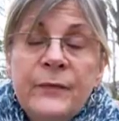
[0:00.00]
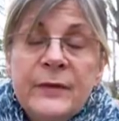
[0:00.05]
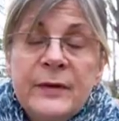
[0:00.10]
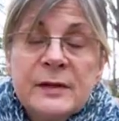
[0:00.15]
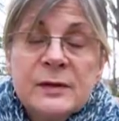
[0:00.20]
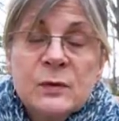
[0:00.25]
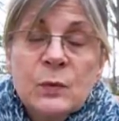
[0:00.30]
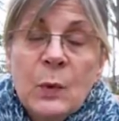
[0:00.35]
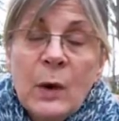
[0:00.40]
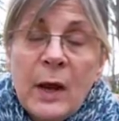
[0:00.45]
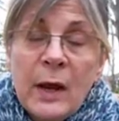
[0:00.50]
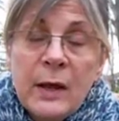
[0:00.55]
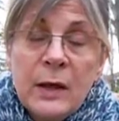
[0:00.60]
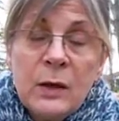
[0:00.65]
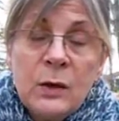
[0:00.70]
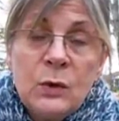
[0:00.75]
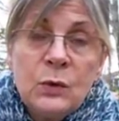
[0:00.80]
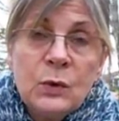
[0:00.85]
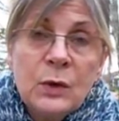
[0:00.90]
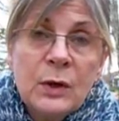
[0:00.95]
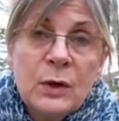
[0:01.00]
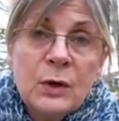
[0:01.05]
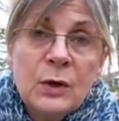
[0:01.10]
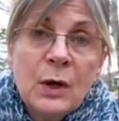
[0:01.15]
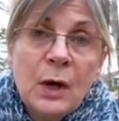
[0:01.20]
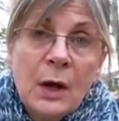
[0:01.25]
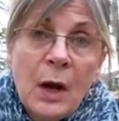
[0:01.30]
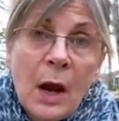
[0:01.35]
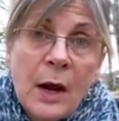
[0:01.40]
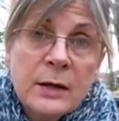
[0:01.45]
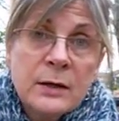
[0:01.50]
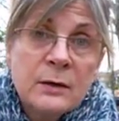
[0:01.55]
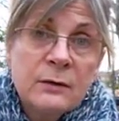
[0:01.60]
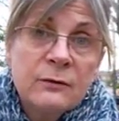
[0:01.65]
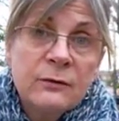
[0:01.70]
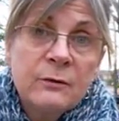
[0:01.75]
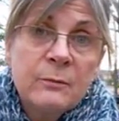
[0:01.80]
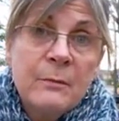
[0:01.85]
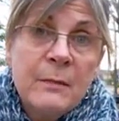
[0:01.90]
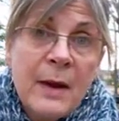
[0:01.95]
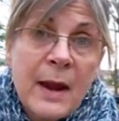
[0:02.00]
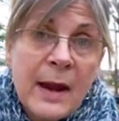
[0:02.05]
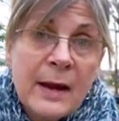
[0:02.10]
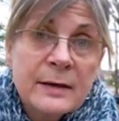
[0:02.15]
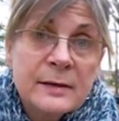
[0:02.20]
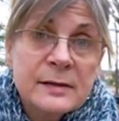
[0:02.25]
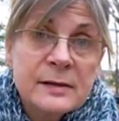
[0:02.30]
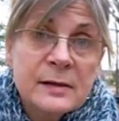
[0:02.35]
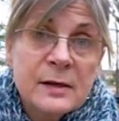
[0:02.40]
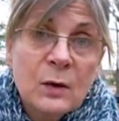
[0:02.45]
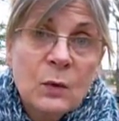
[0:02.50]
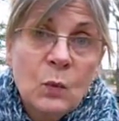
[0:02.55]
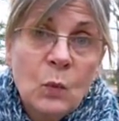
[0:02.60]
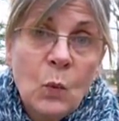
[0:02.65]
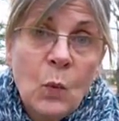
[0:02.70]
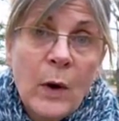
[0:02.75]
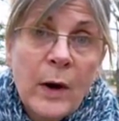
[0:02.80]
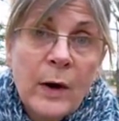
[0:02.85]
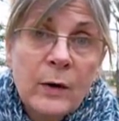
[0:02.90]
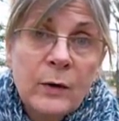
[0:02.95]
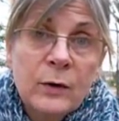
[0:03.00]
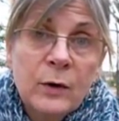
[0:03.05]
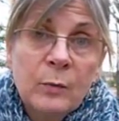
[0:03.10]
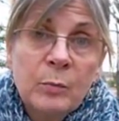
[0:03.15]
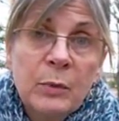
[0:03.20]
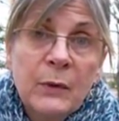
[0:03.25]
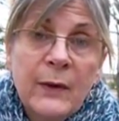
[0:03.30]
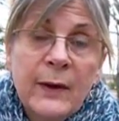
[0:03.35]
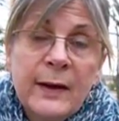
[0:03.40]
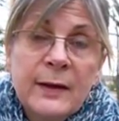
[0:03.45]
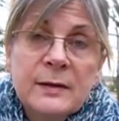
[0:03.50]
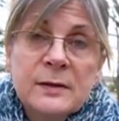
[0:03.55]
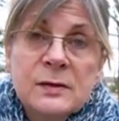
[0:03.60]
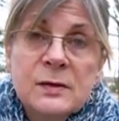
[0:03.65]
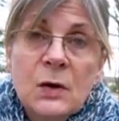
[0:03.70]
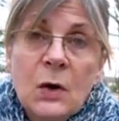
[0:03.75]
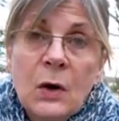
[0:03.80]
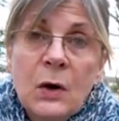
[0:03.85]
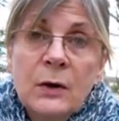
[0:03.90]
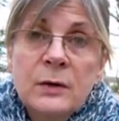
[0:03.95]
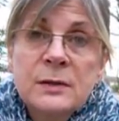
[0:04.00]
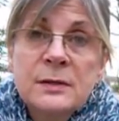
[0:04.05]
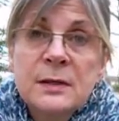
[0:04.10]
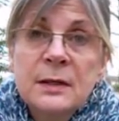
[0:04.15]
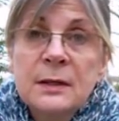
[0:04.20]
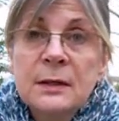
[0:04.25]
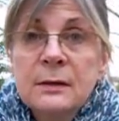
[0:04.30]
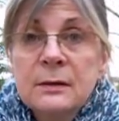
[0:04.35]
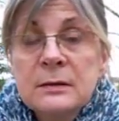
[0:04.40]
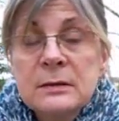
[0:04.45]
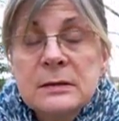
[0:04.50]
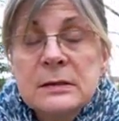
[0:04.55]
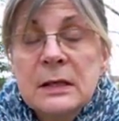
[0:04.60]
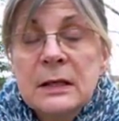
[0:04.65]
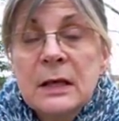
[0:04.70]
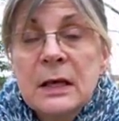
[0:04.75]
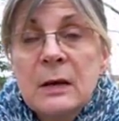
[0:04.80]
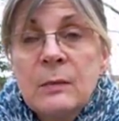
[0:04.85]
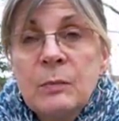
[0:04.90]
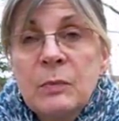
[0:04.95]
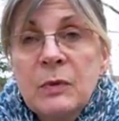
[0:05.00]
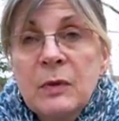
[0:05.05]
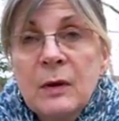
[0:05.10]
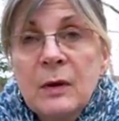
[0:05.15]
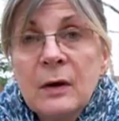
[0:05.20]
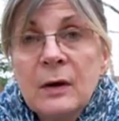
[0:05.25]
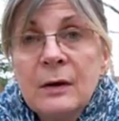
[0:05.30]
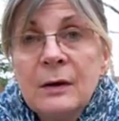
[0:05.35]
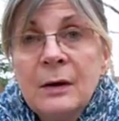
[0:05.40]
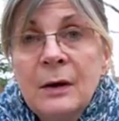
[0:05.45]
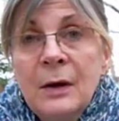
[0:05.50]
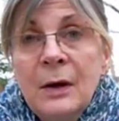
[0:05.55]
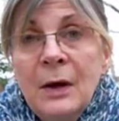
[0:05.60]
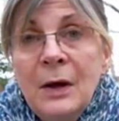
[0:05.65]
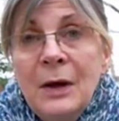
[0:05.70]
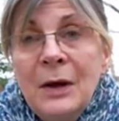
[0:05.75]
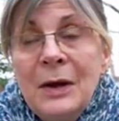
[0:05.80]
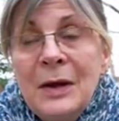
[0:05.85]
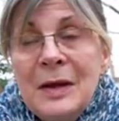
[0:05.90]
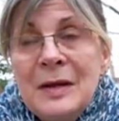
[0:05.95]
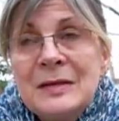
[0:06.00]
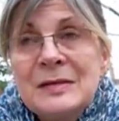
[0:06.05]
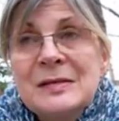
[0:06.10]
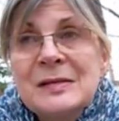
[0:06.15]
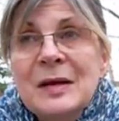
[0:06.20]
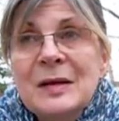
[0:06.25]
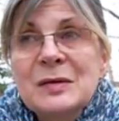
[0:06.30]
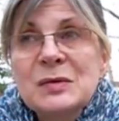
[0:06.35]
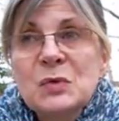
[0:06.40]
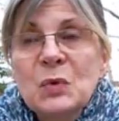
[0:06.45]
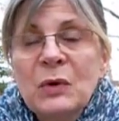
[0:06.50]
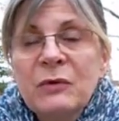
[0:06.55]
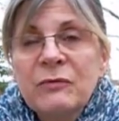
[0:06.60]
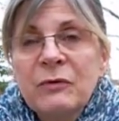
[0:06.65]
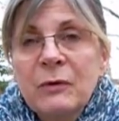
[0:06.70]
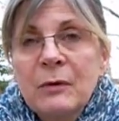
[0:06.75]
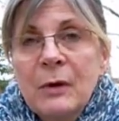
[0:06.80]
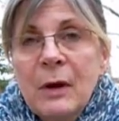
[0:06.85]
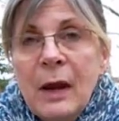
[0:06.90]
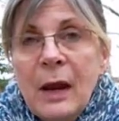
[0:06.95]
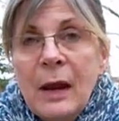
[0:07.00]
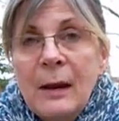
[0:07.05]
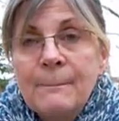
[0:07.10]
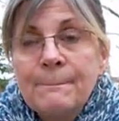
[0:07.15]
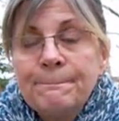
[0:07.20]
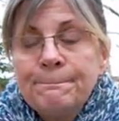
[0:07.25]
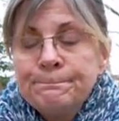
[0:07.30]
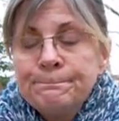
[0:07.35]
This way, you can kind of mask where your plants are to keep the insects off their game.